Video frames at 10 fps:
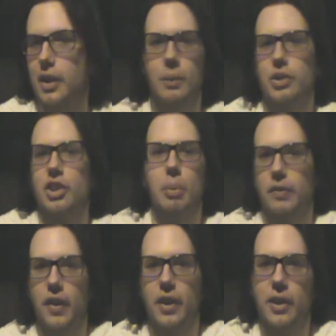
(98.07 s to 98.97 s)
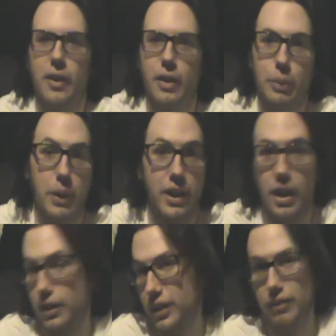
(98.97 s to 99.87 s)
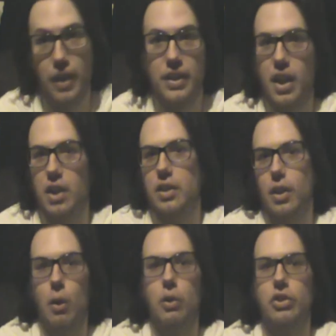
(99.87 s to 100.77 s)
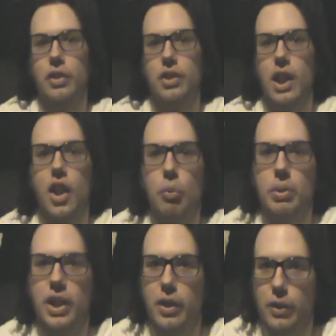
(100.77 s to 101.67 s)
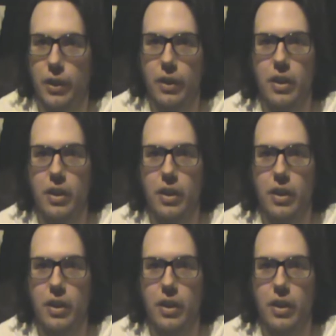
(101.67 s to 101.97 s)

Well, she's my favorite favorite character in the whole series. I love Potato Girl.